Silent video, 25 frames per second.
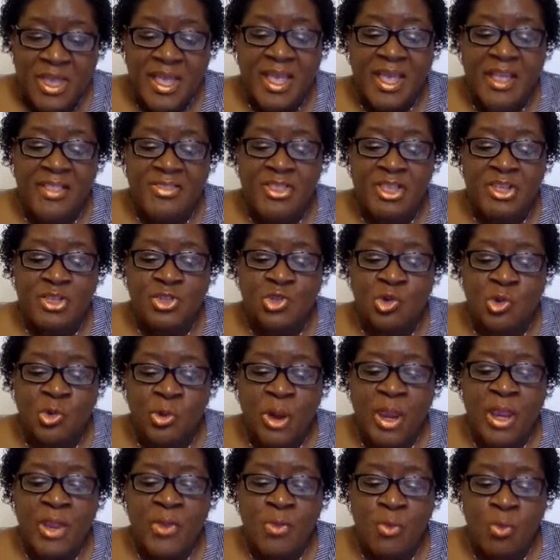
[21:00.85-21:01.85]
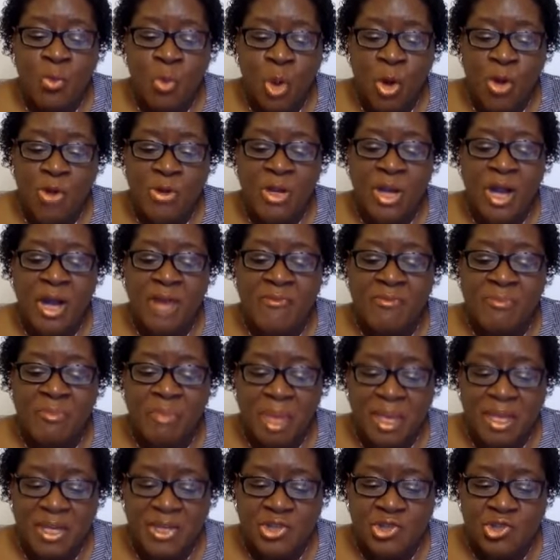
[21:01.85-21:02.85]
in this great work of
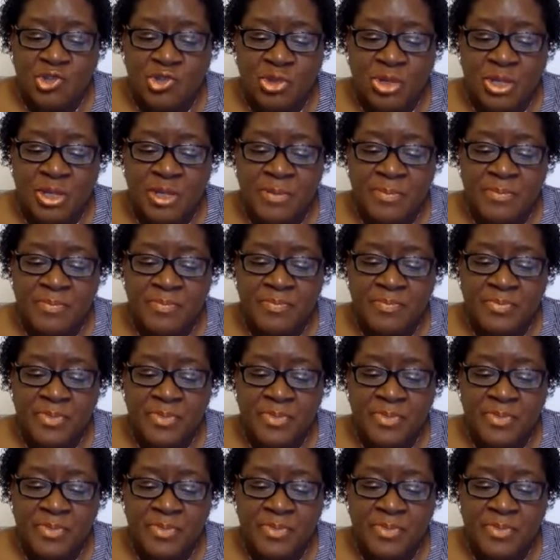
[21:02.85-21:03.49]
ministry,